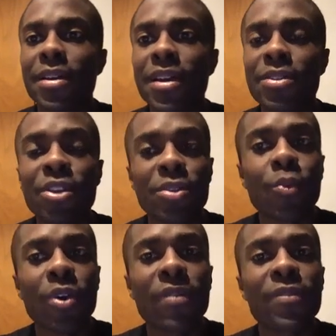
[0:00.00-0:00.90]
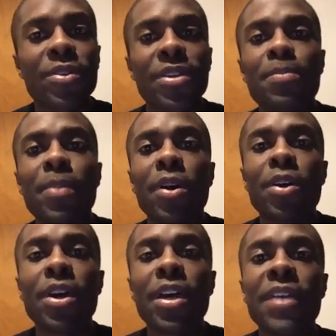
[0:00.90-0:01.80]
it doesn't work for this. But
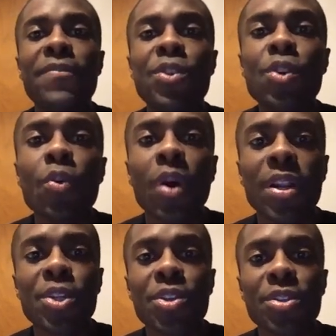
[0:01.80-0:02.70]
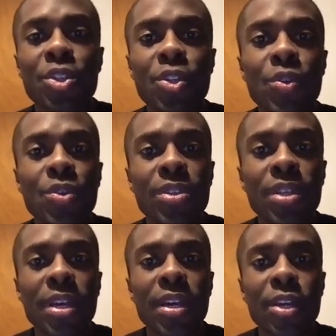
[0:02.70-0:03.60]
if you want to just use
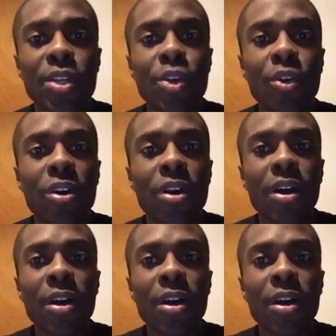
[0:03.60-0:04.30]
your